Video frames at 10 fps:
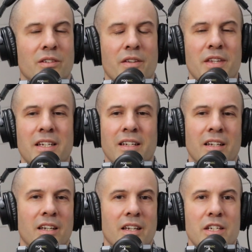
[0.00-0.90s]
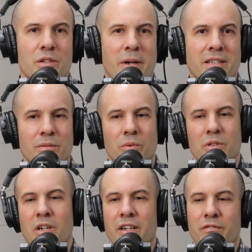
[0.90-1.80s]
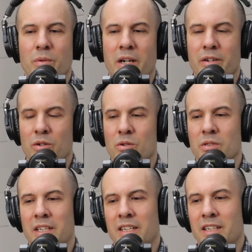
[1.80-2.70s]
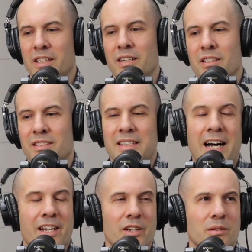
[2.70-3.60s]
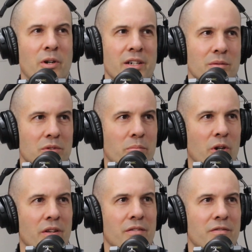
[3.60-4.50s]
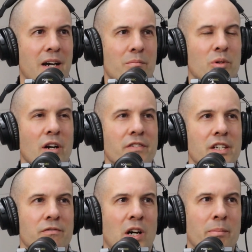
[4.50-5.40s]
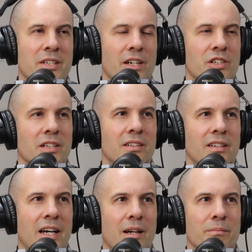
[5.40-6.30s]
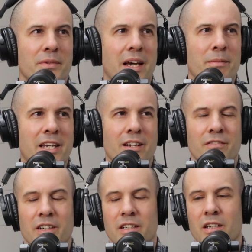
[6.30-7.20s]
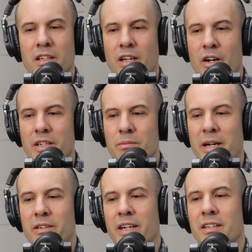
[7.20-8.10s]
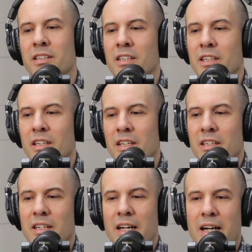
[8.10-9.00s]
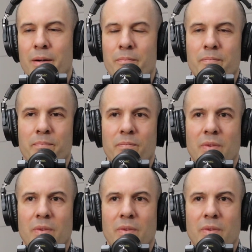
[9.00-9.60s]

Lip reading: so I think Intumescent was kind of where it all started, I suppose. It was the birth of PROFINISH Fire Protection, coming out of a coatings background. One